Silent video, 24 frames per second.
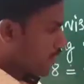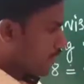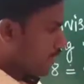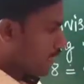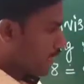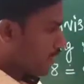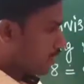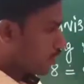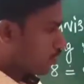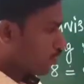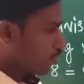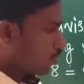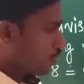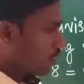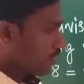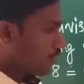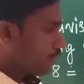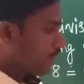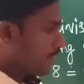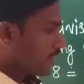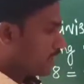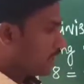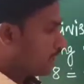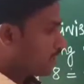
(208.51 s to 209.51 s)
Here 2
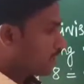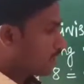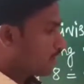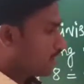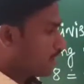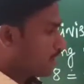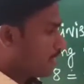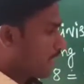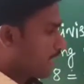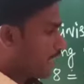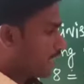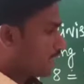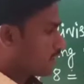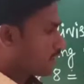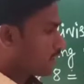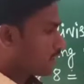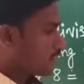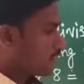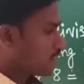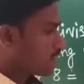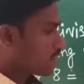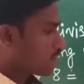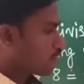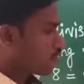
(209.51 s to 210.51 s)
remain, and
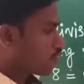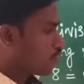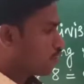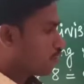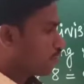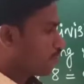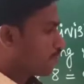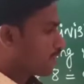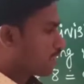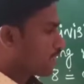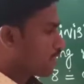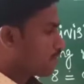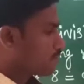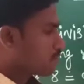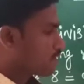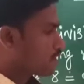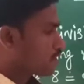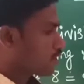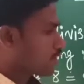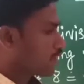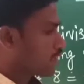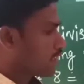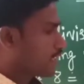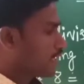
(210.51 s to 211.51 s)
this 2 becomes
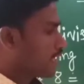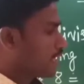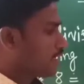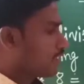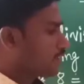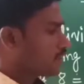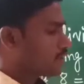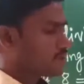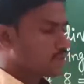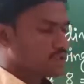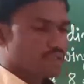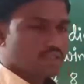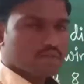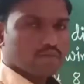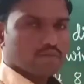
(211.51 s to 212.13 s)
here.